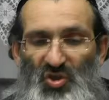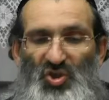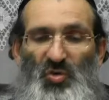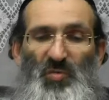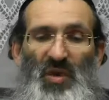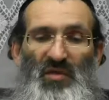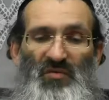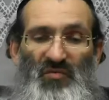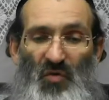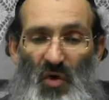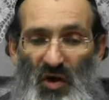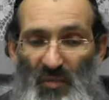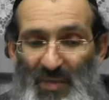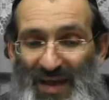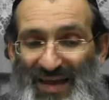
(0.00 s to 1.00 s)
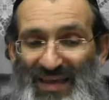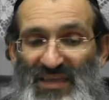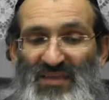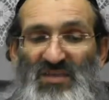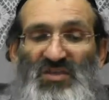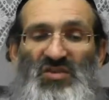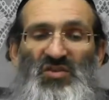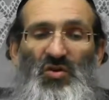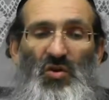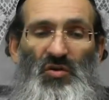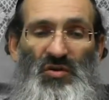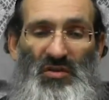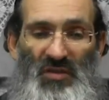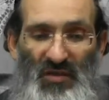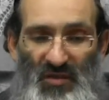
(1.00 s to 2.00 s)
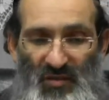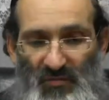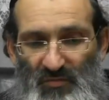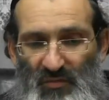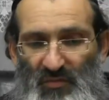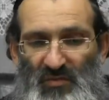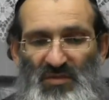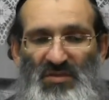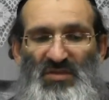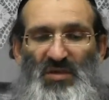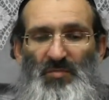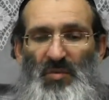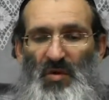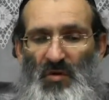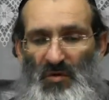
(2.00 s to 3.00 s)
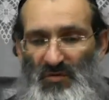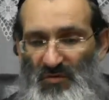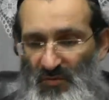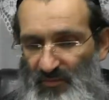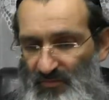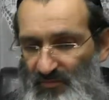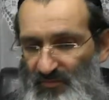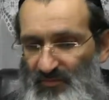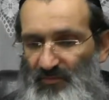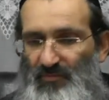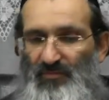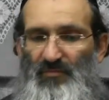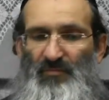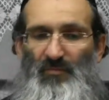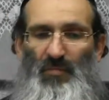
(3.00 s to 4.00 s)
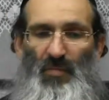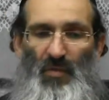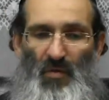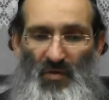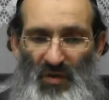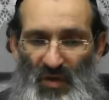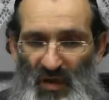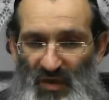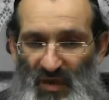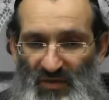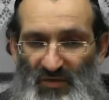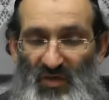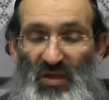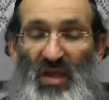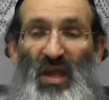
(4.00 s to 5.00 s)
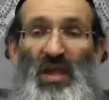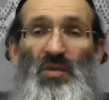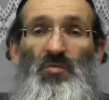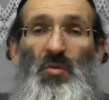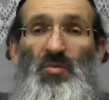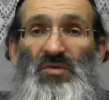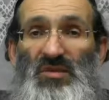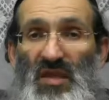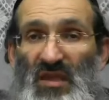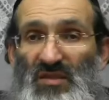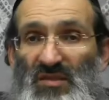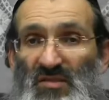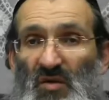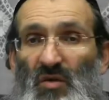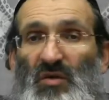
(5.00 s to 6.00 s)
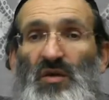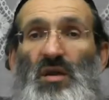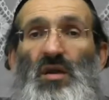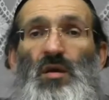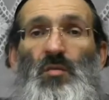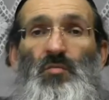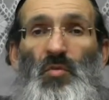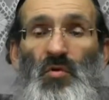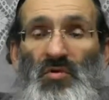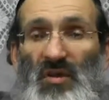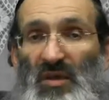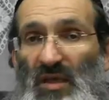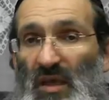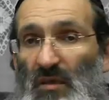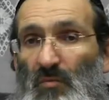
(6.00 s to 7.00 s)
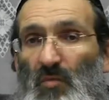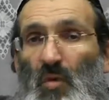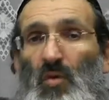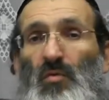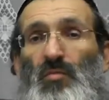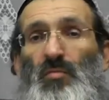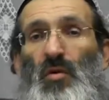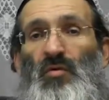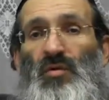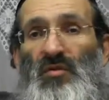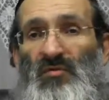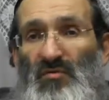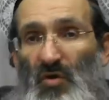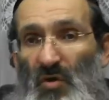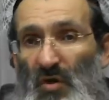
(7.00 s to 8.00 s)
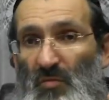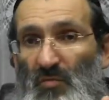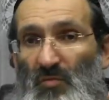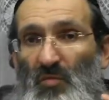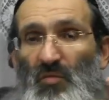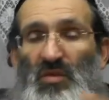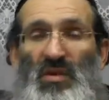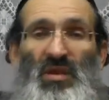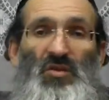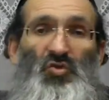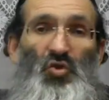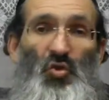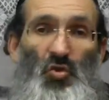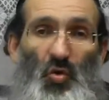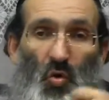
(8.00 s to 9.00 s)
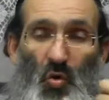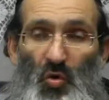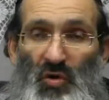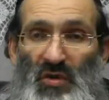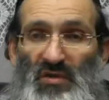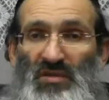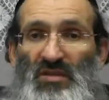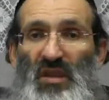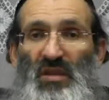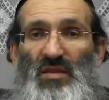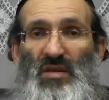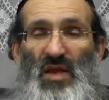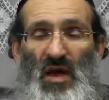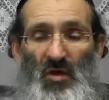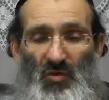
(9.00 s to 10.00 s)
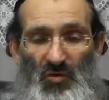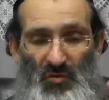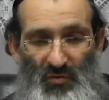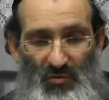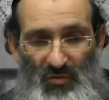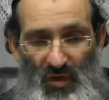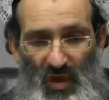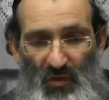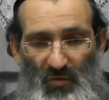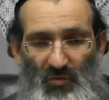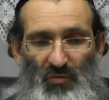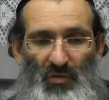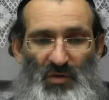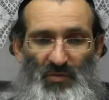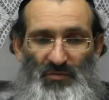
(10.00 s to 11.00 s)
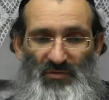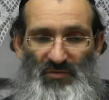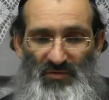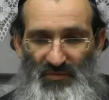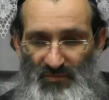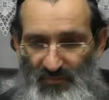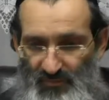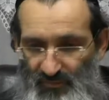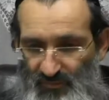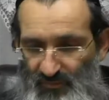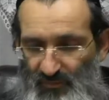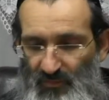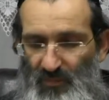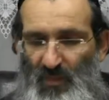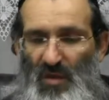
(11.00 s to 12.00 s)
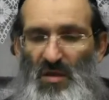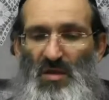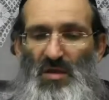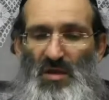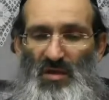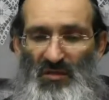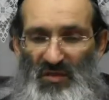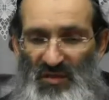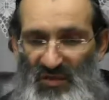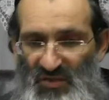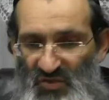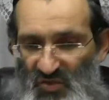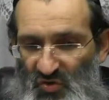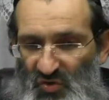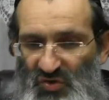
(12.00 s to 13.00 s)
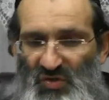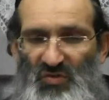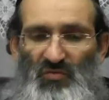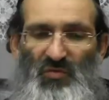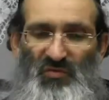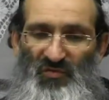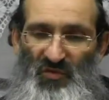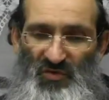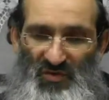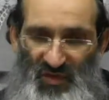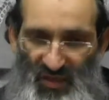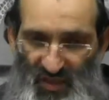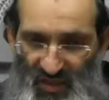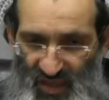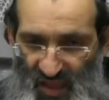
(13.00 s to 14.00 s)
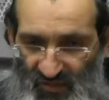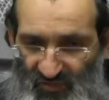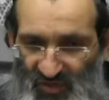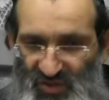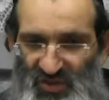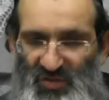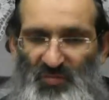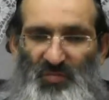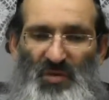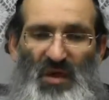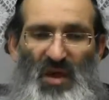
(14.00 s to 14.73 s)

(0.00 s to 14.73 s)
shebe'evorim ha-chitzonim shebe'odom. Okay, again, so kelim represents both the volume with the internal organs and the outer limbs. The nitzutzos refer to the nefesh,